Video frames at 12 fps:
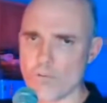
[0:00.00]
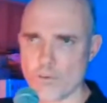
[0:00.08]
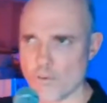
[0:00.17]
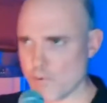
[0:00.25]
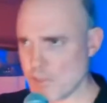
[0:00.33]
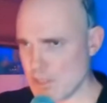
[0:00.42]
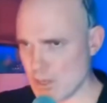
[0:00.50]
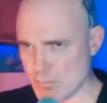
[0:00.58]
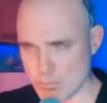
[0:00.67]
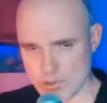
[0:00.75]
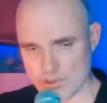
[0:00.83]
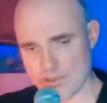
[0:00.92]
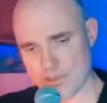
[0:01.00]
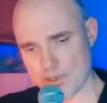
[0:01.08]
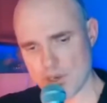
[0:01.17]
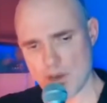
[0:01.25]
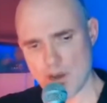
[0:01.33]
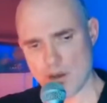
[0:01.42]
for symbols.
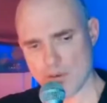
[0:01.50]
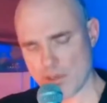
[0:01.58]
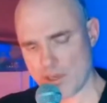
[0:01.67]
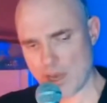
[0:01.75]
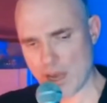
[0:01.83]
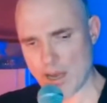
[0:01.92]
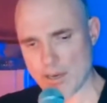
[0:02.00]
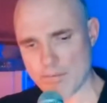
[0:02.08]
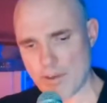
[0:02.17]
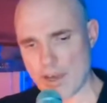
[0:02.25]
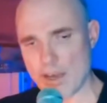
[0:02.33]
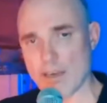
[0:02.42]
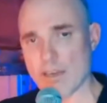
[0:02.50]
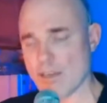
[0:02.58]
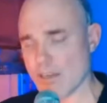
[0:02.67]
Oh God, if I had a